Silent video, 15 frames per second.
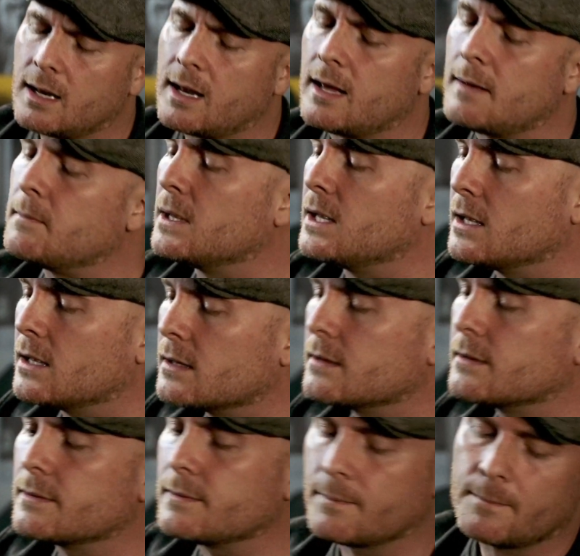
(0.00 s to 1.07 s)
to let me
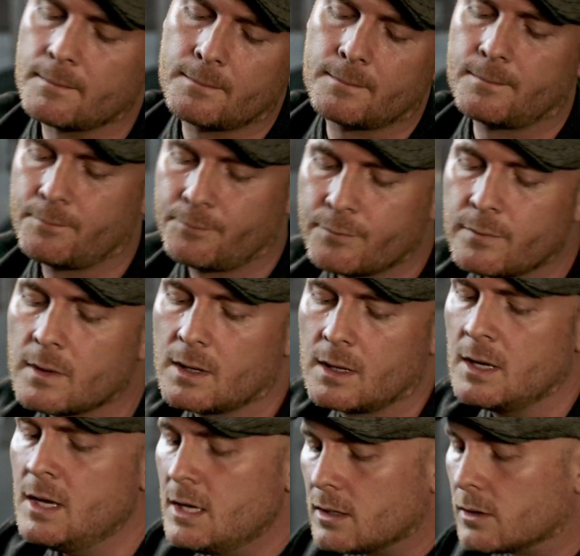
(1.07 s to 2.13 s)
in.
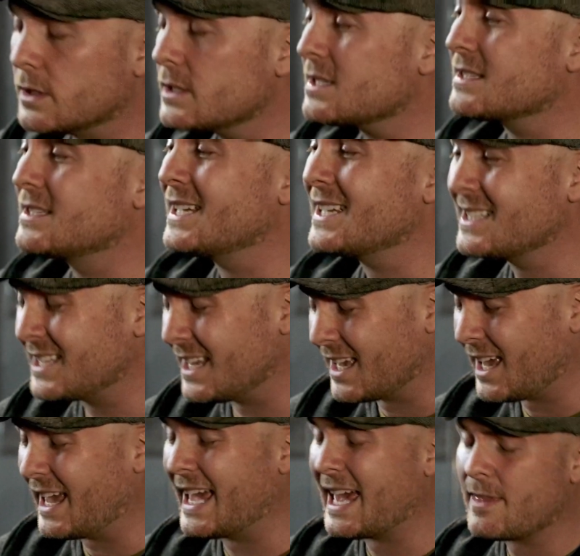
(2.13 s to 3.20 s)
We'll stick
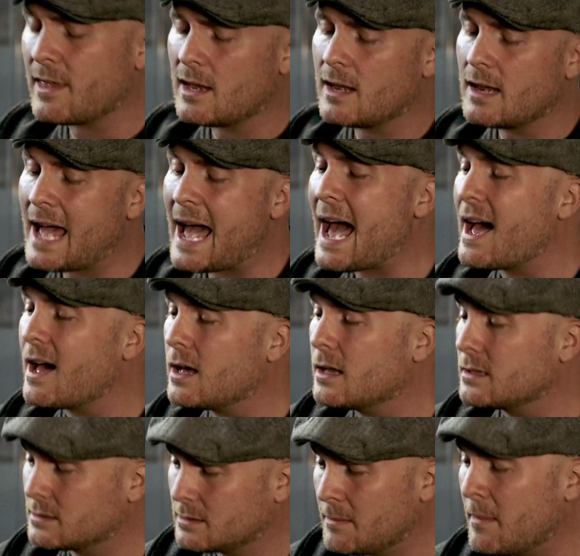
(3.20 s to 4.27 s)
together now,
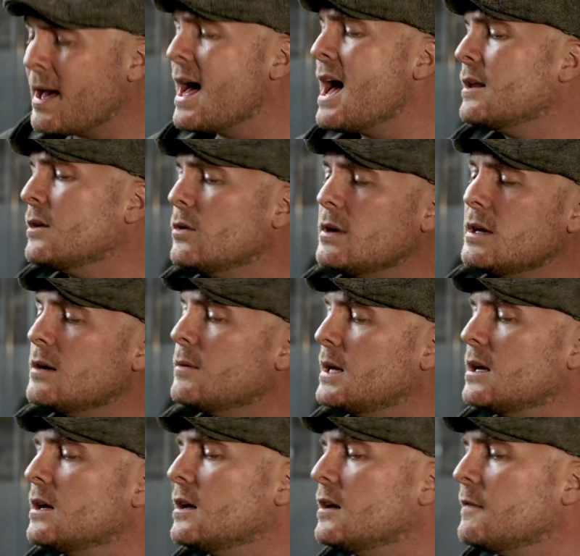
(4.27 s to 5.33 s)
doesn't matter where
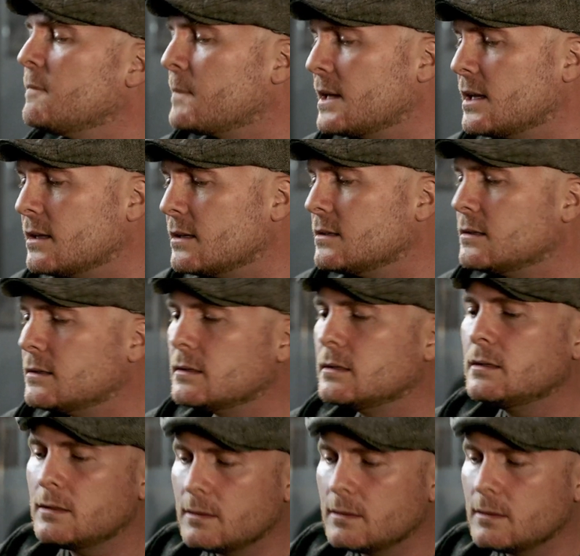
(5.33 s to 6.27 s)
we've been.